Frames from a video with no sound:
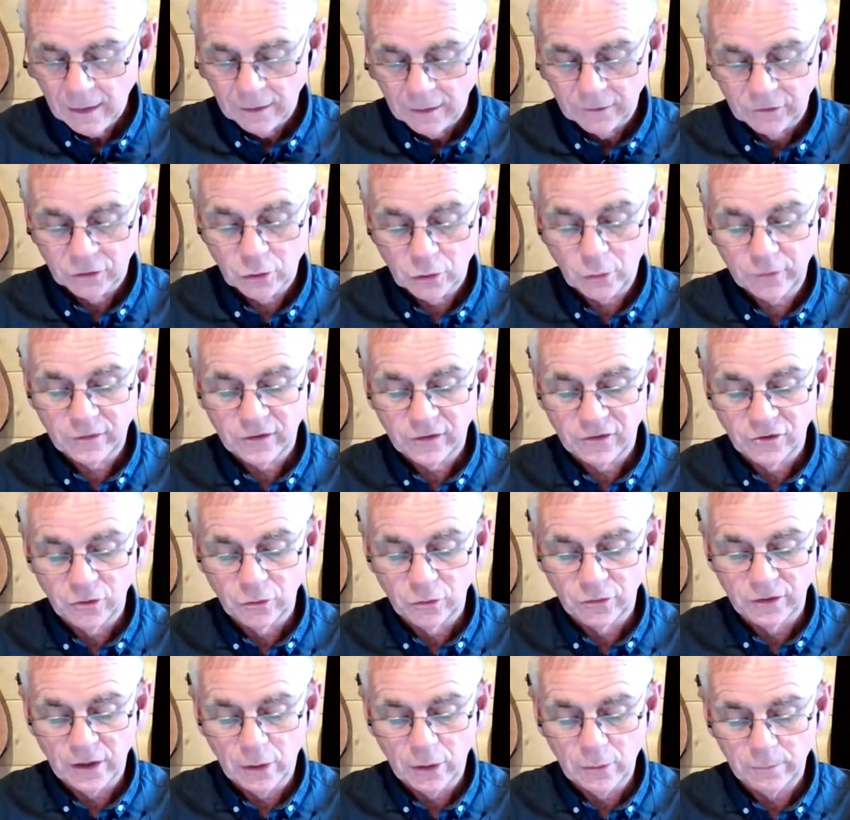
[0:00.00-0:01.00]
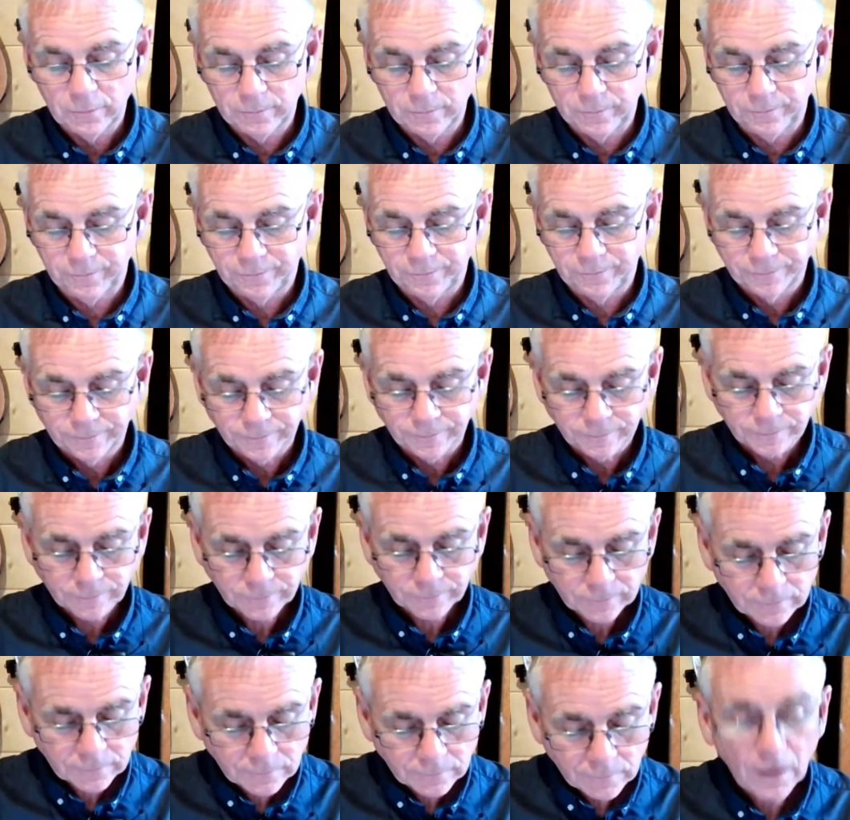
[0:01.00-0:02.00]
Scottish news now.
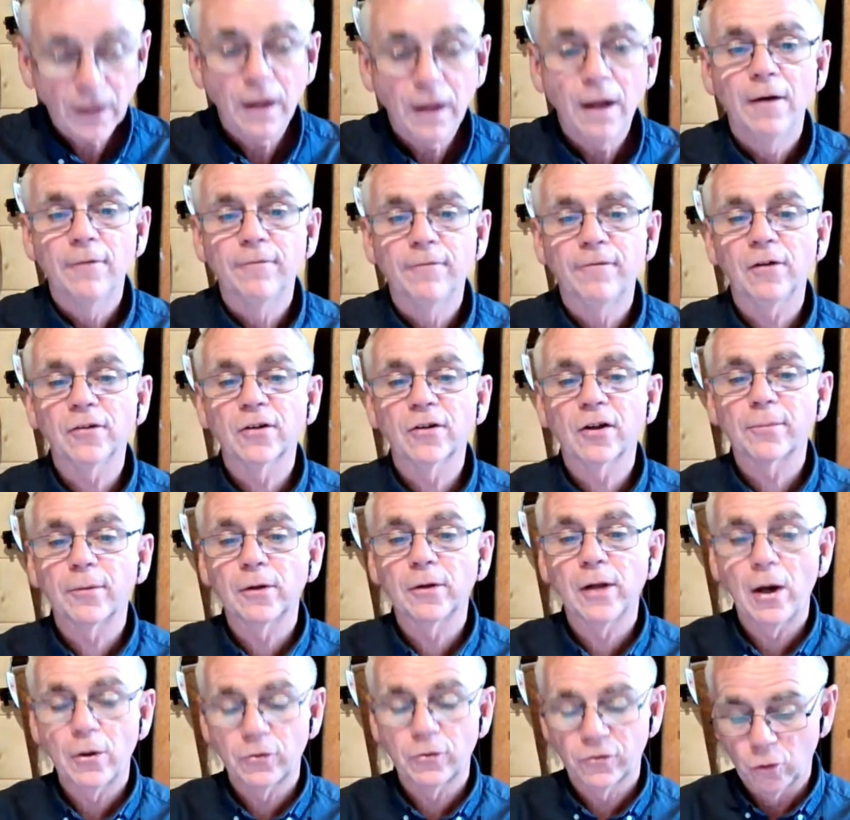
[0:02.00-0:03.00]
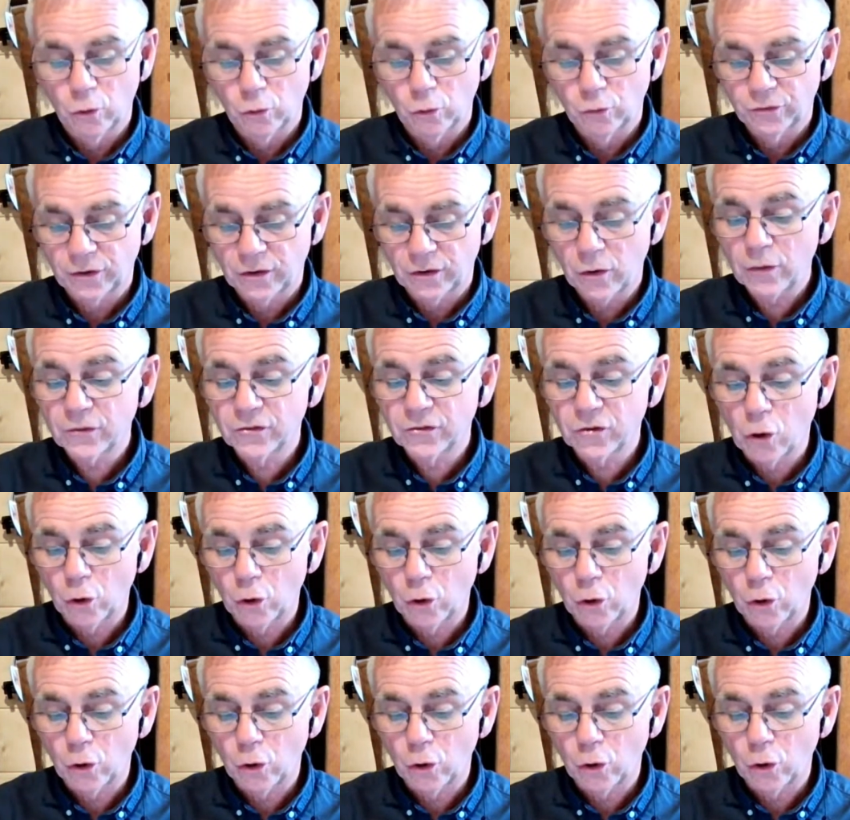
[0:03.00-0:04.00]
Vulnerable households
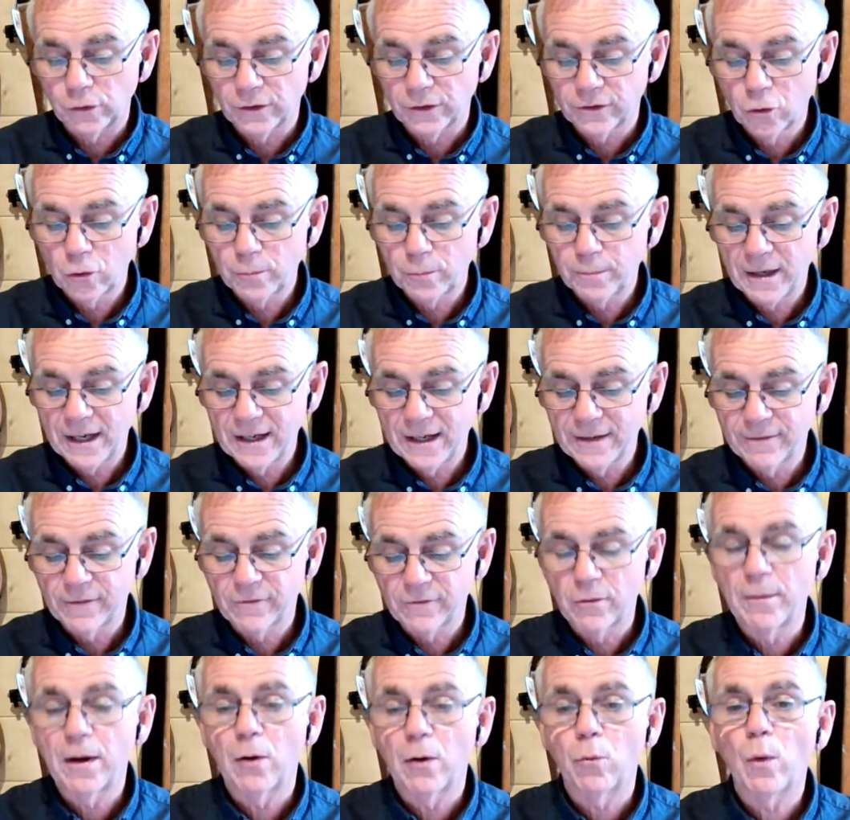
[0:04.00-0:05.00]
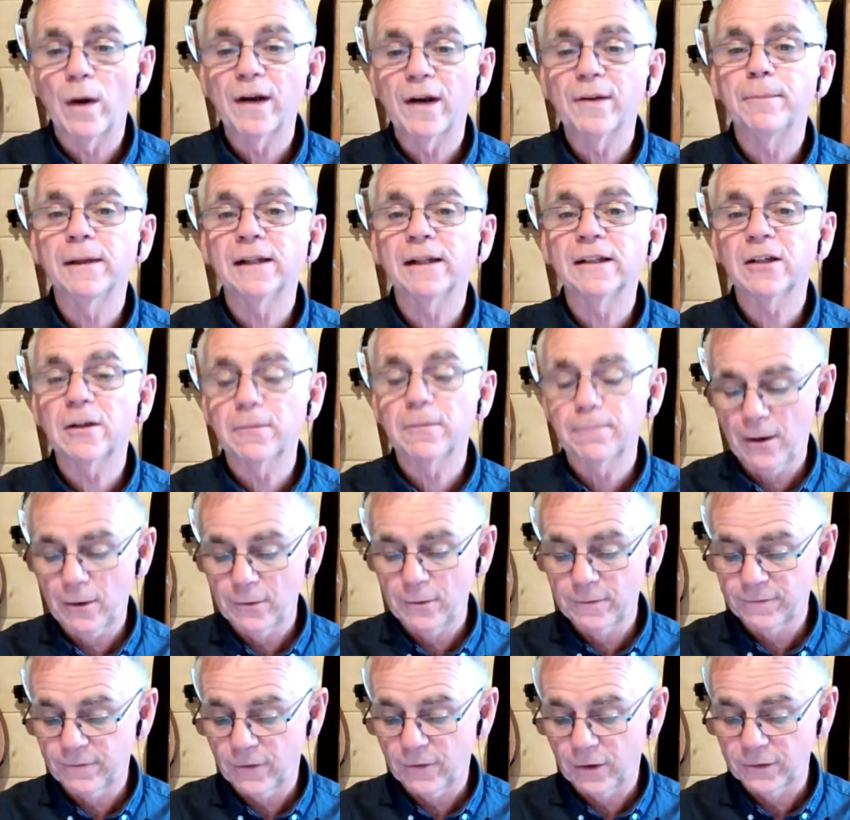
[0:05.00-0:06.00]
across Scotland could benefit from a £1 million
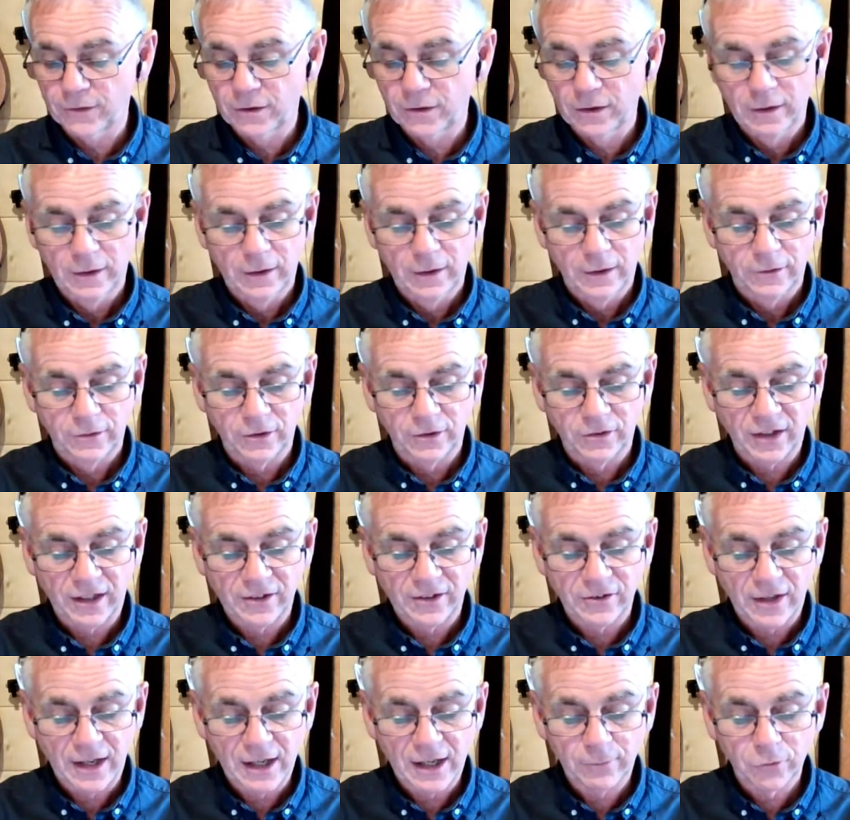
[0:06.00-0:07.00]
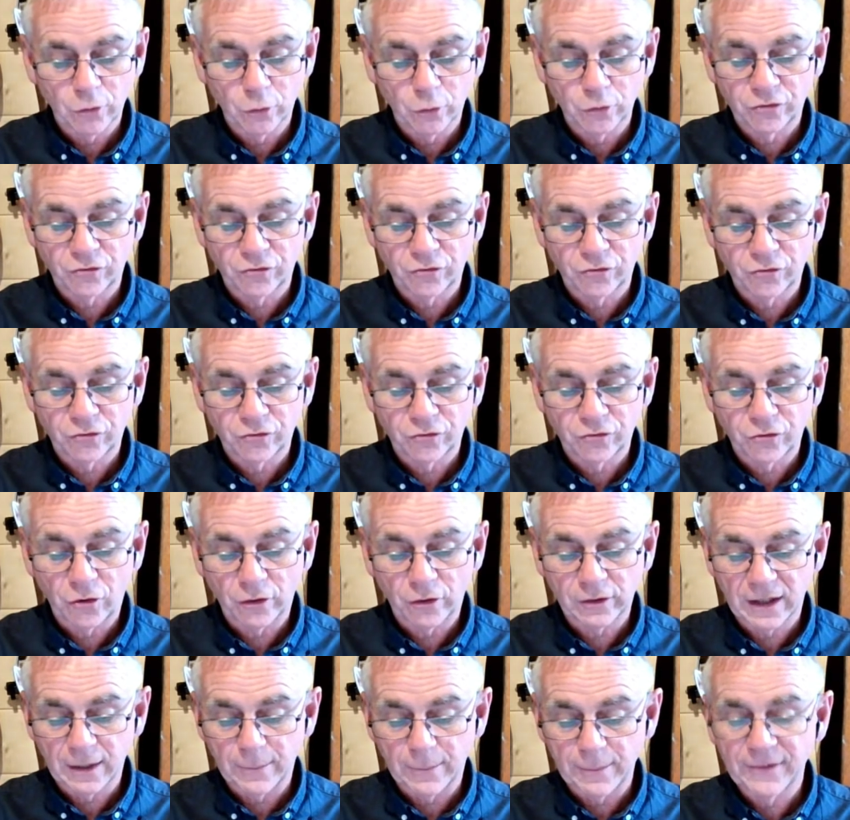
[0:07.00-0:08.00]
fund designed to help those
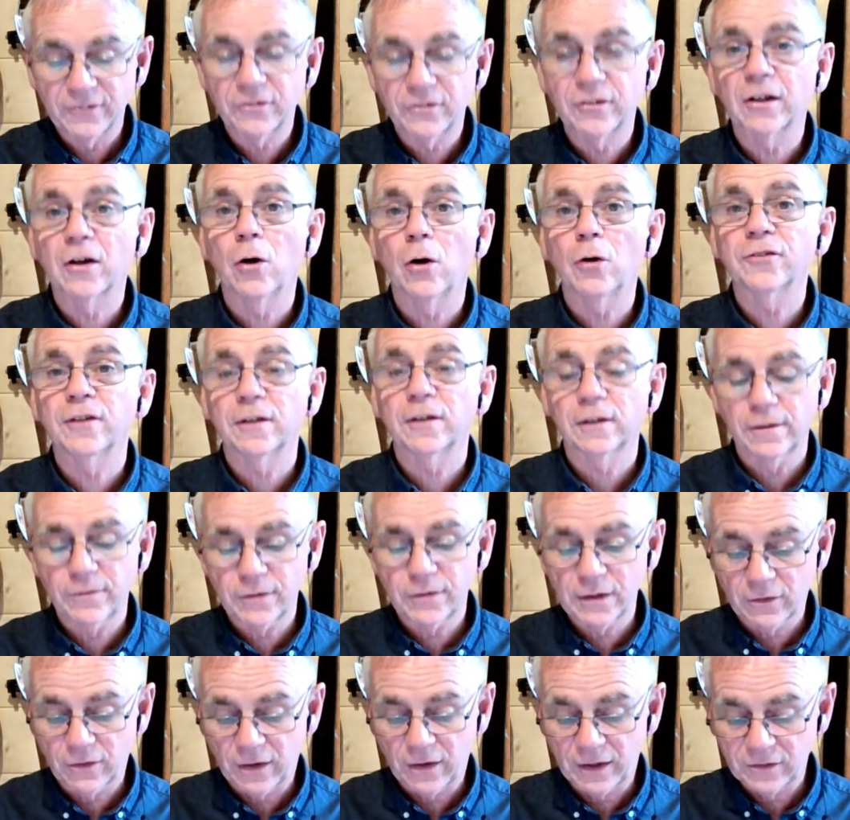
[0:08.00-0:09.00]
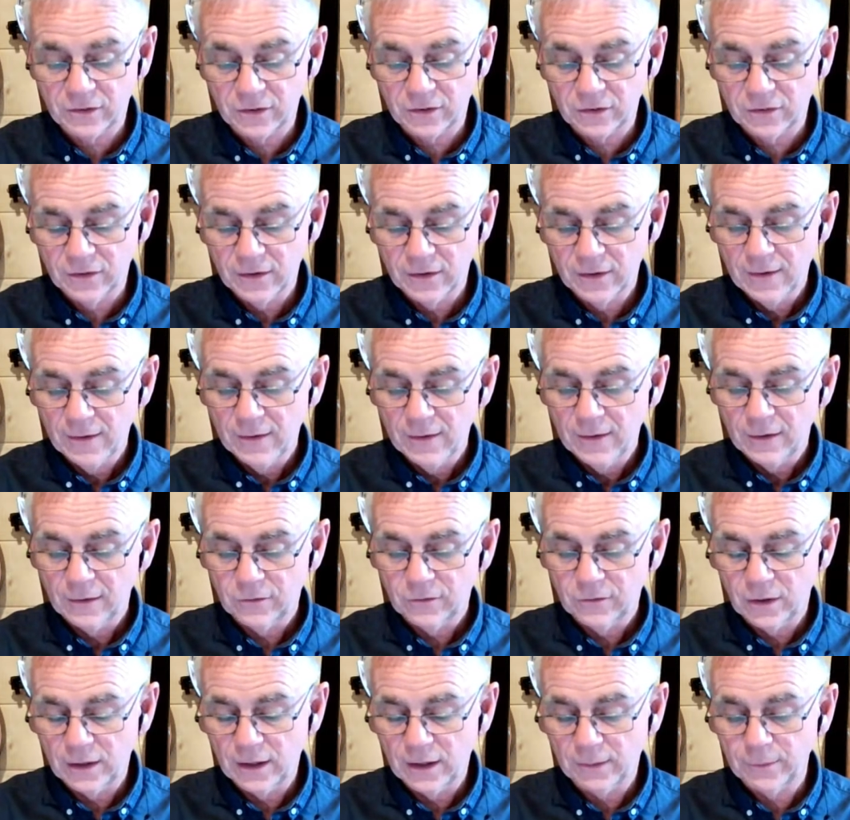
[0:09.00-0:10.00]
struggling amidst the cost of living crisis
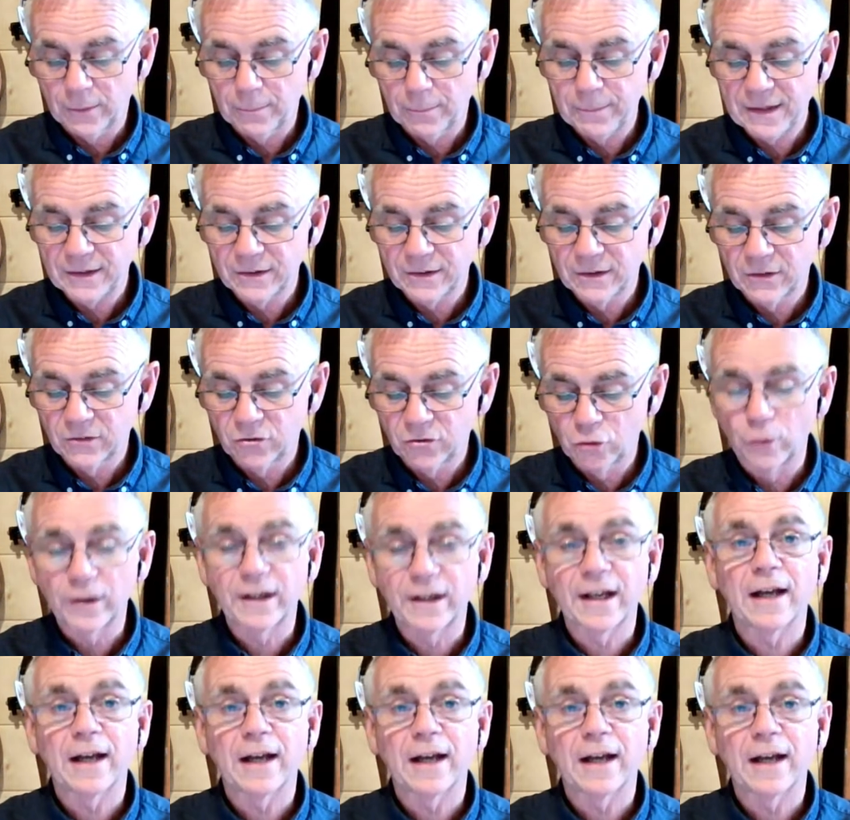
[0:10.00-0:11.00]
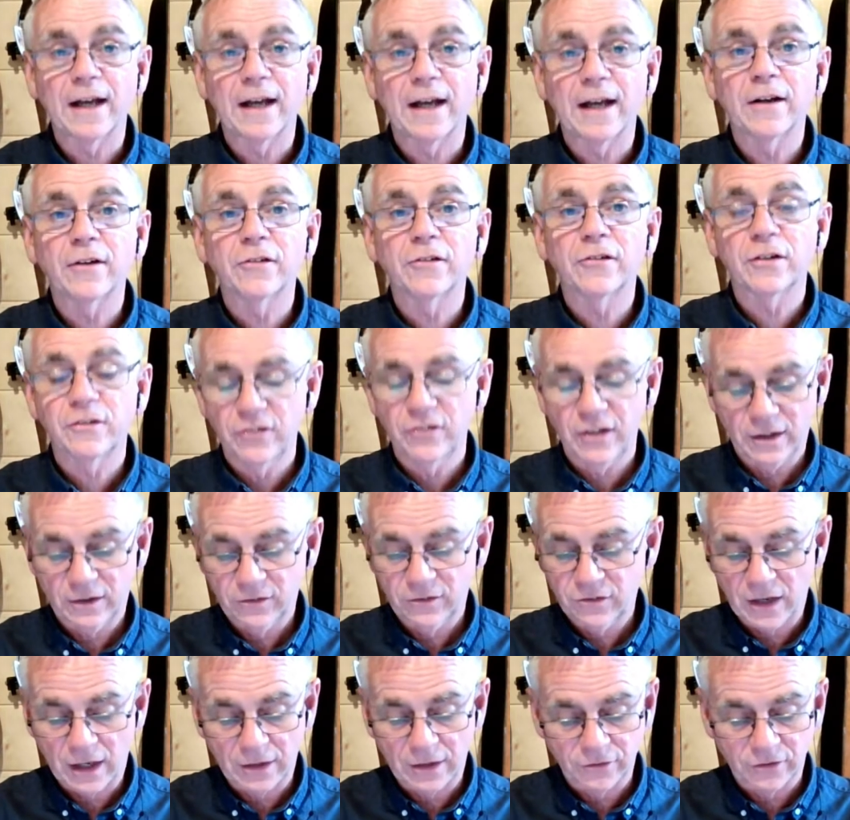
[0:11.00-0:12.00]
to help them meet soaring energy
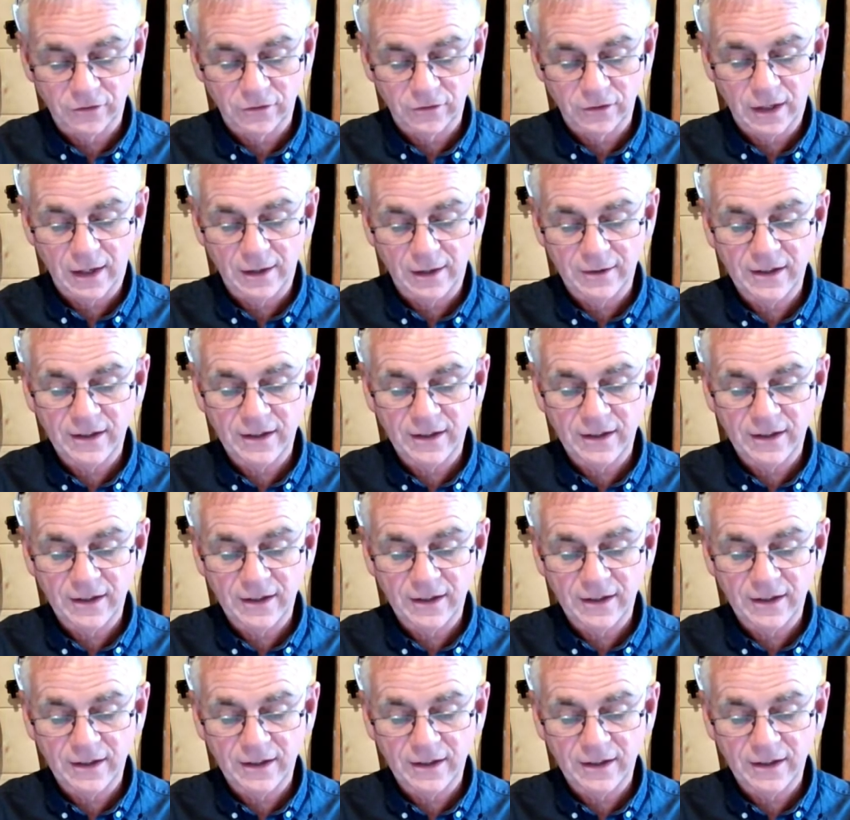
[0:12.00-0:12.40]
charges.